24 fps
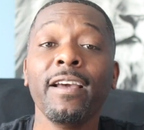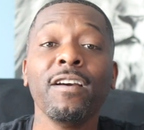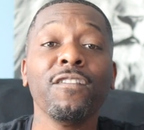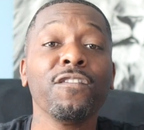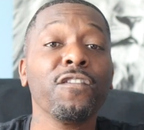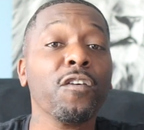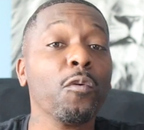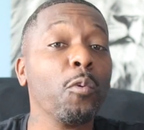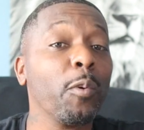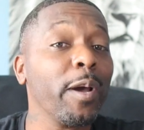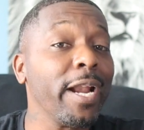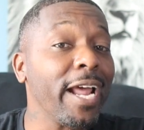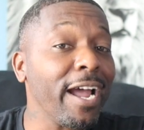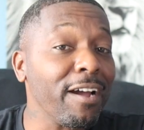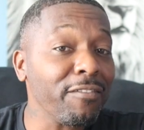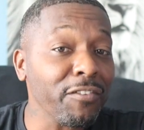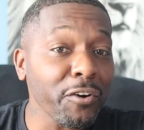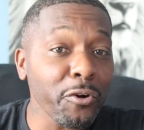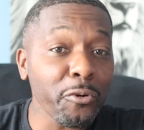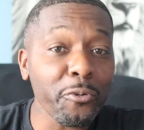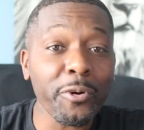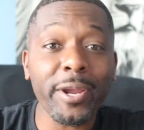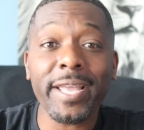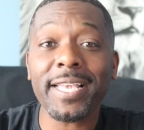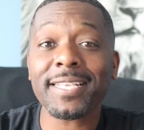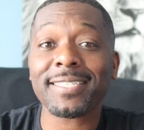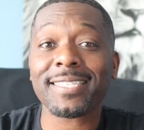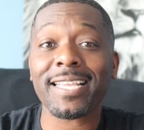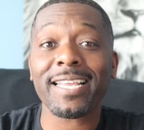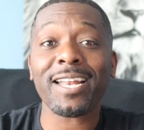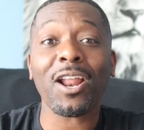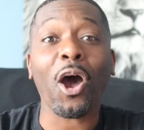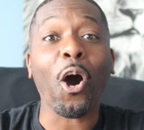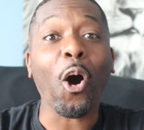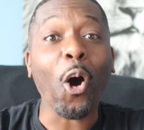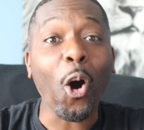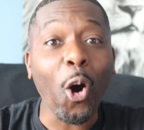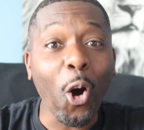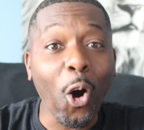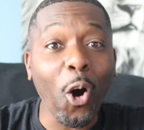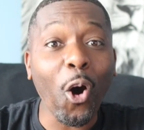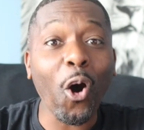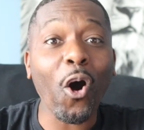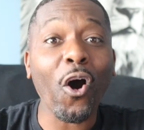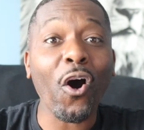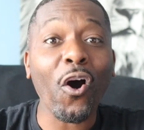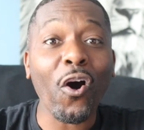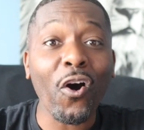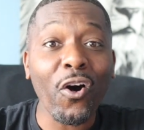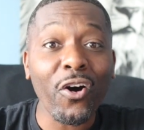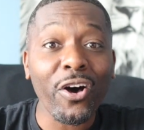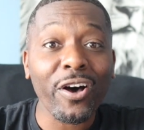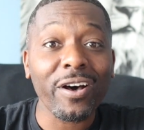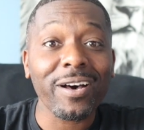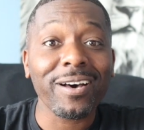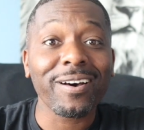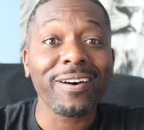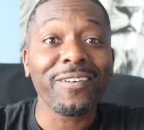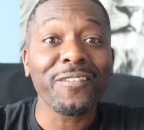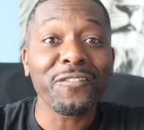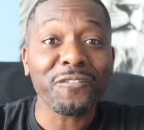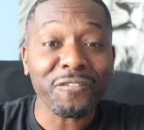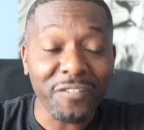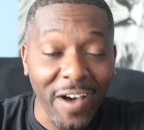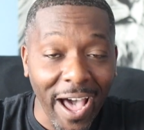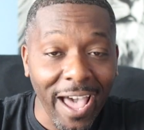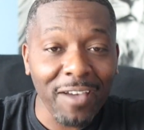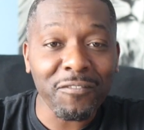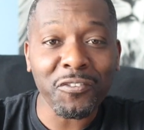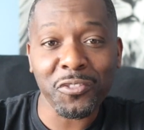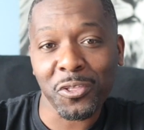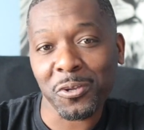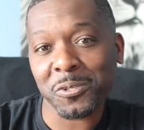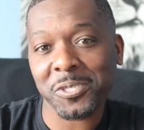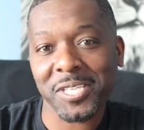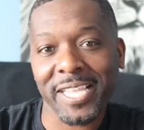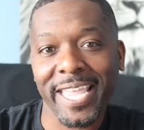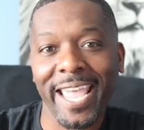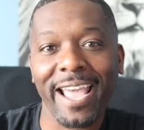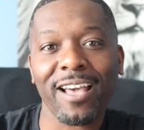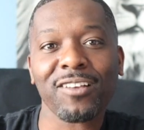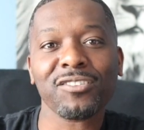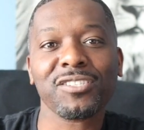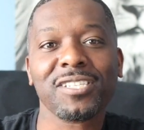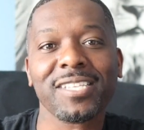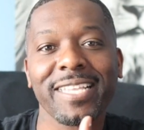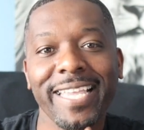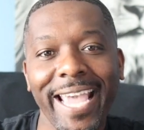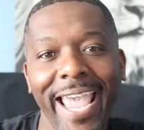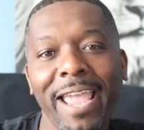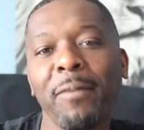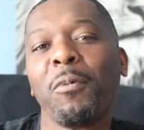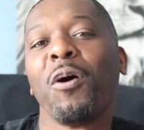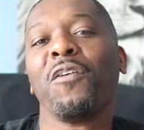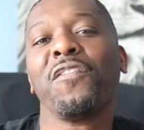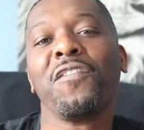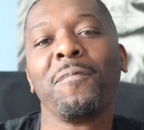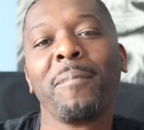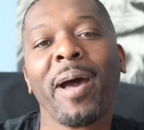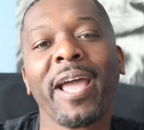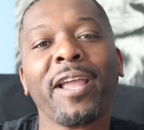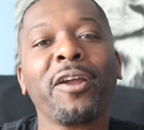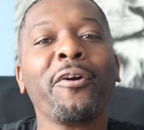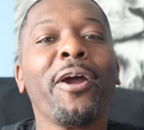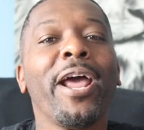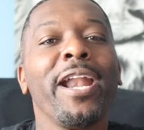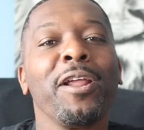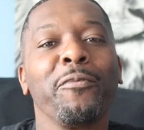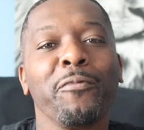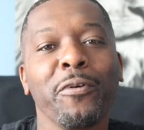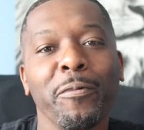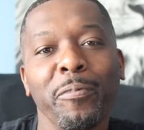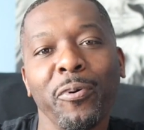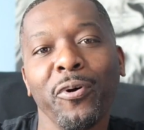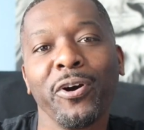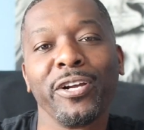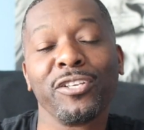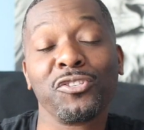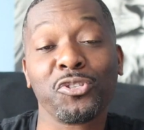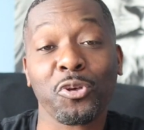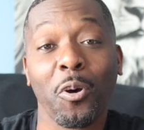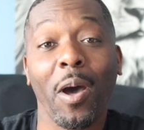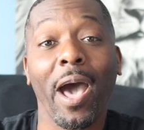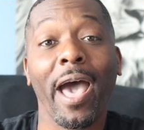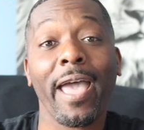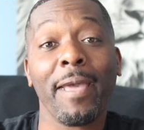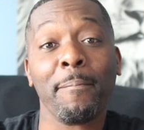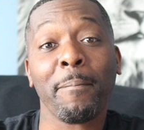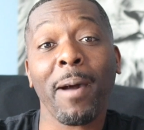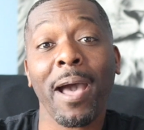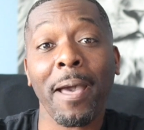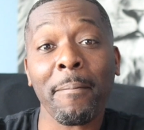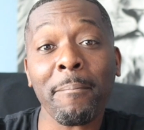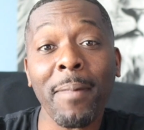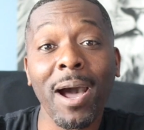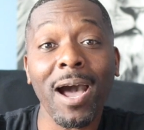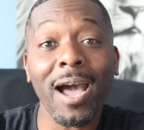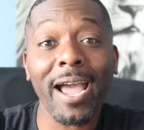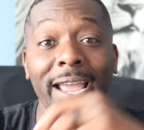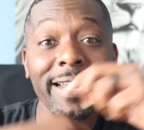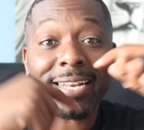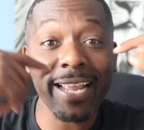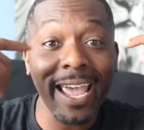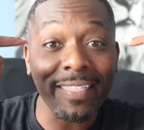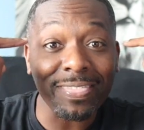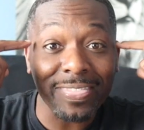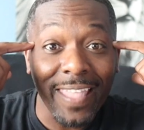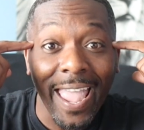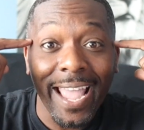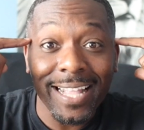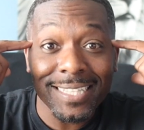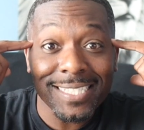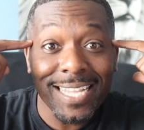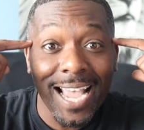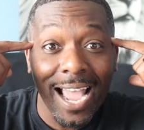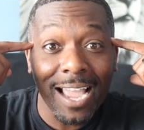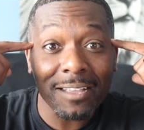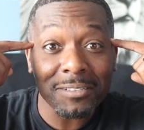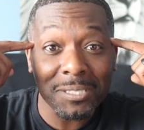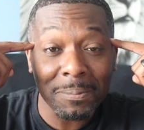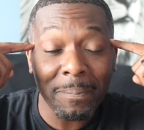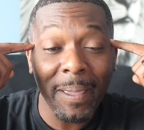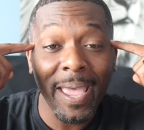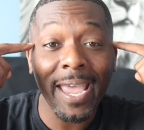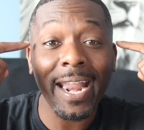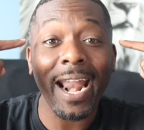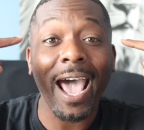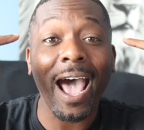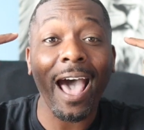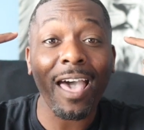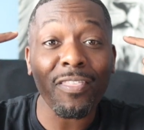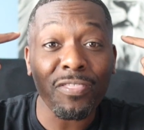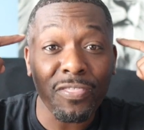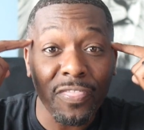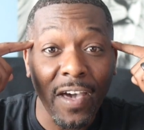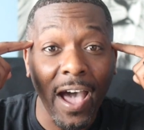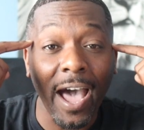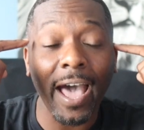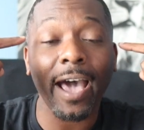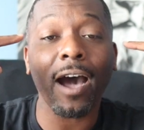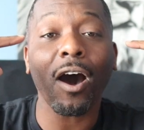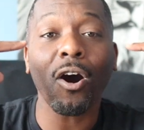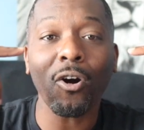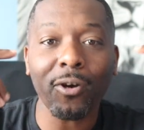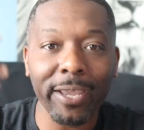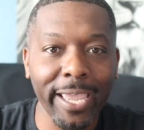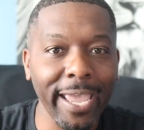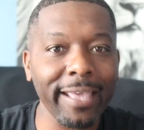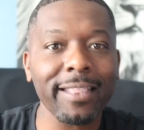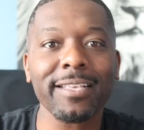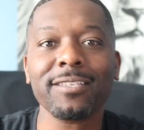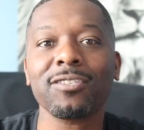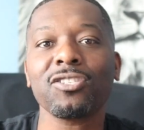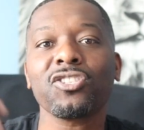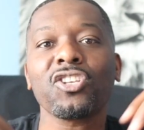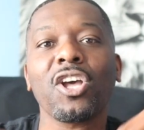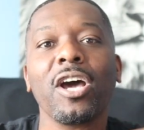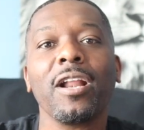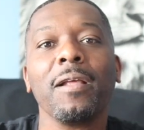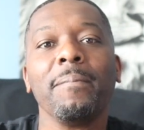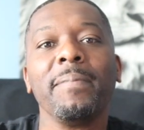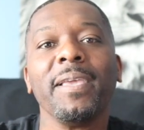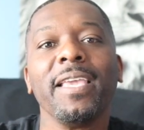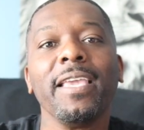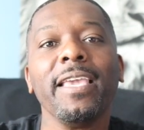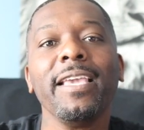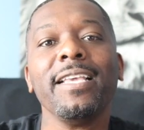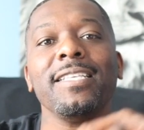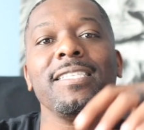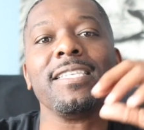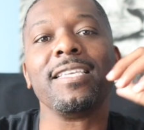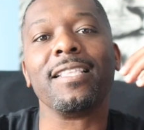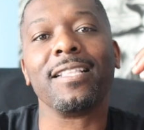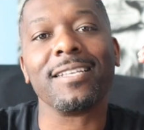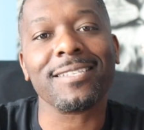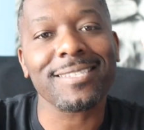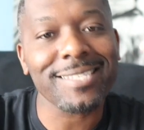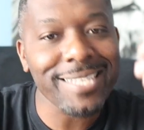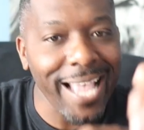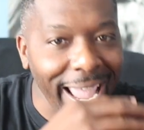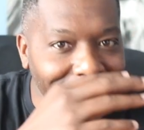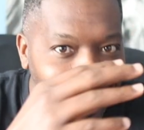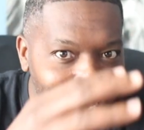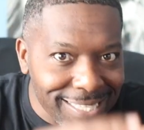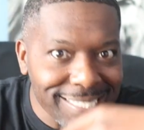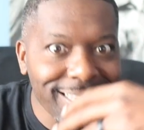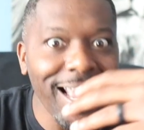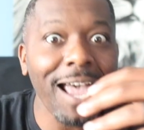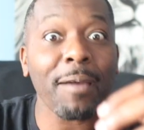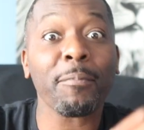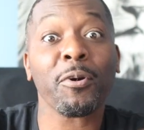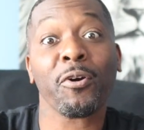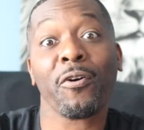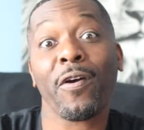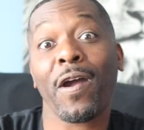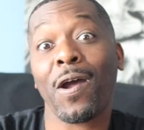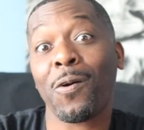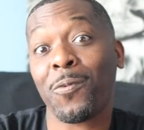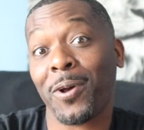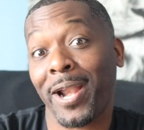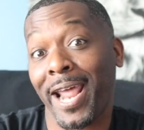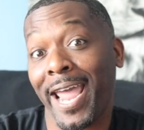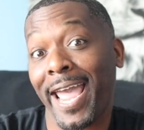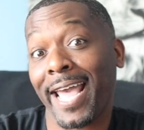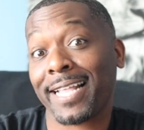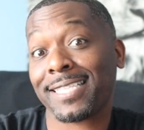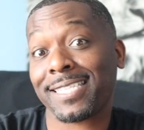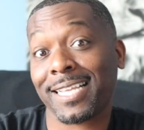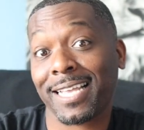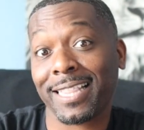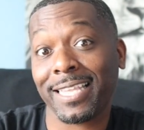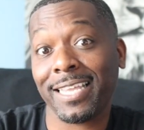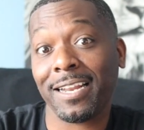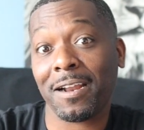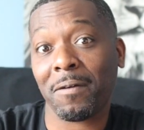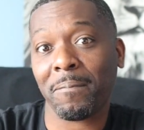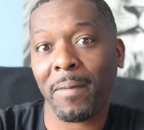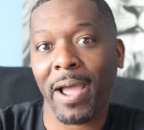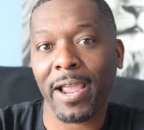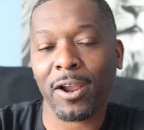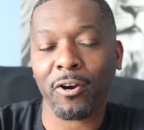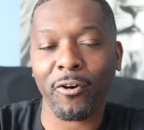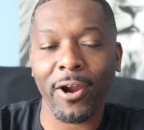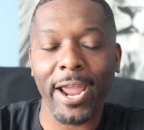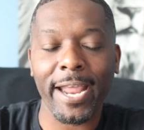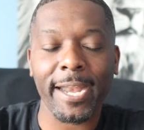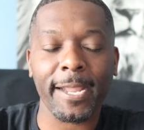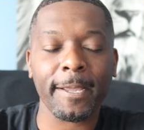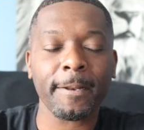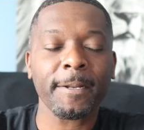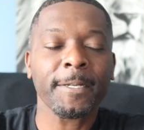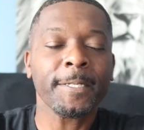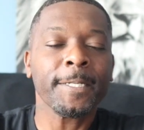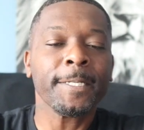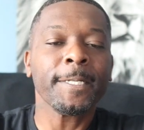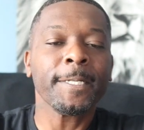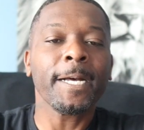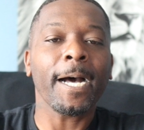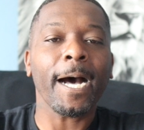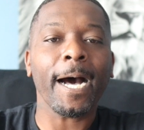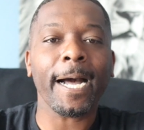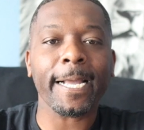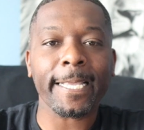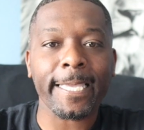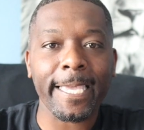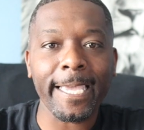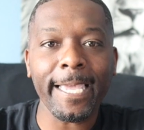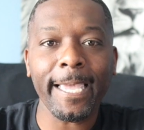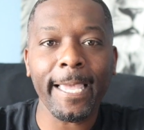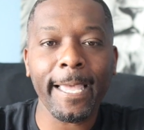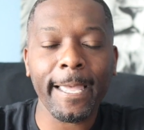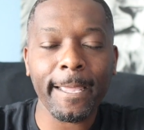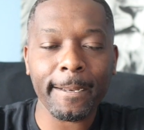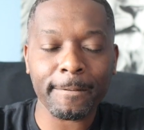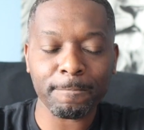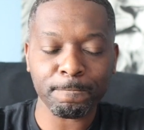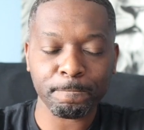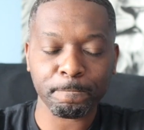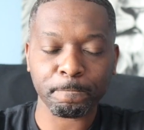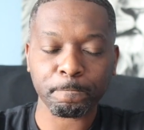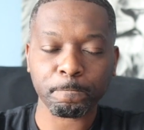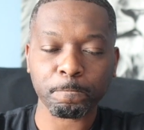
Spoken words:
For whatever reason, all 5 of those accounts came off of my credit report. So in my mind, at that time span, I thought, okay, this is going to be easy. The second time around when I had to clean up my credit, again,